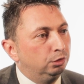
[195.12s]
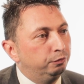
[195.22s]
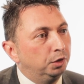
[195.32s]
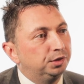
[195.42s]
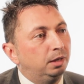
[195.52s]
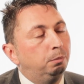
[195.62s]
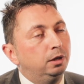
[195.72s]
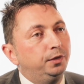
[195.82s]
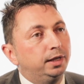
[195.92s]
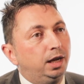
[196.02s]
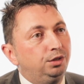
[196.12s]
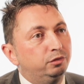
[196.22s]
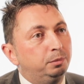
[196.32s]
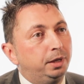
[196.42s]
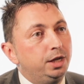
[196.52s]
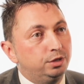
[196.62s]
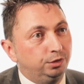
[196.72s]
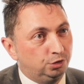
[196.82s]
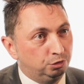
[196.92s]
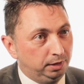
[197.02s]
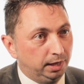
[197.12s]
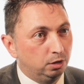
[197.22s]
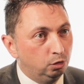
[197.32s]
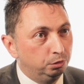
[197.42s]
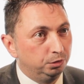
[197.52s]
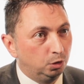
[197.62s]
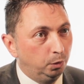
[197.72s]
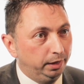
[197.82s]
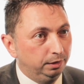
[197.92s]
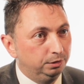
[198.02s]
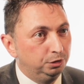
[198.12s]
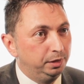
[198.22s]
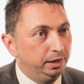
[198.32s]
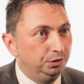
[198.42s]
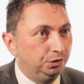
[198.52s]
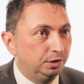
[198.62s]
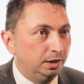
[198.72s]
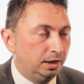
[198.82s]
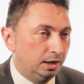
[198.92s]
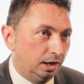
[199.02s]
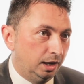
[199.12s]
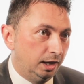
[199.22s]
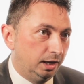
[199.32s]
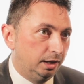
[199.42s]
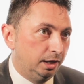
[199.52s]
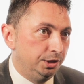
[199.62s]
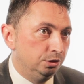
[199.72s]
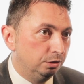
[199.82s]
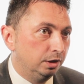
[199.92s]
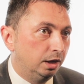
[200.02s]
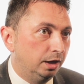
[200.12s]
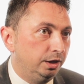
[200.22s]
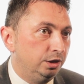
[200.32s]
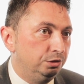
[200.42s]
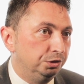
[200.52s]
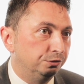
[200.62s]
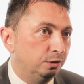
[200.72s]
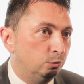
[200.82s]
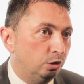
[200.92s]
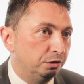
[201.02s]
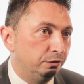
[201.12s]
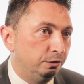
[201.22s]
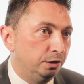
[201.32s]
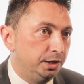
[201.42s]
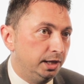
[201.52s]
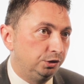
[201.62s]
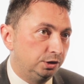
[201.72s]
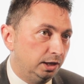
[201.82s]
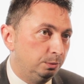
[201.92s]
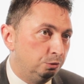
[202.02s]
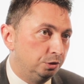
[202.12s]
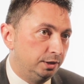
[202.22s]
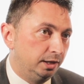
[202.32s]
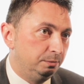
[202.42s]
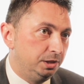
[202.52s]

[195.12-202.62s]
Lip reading: So for example, in the case of a patient story like Owen Quinn, who is a young guy who is from Waterford, he has type 1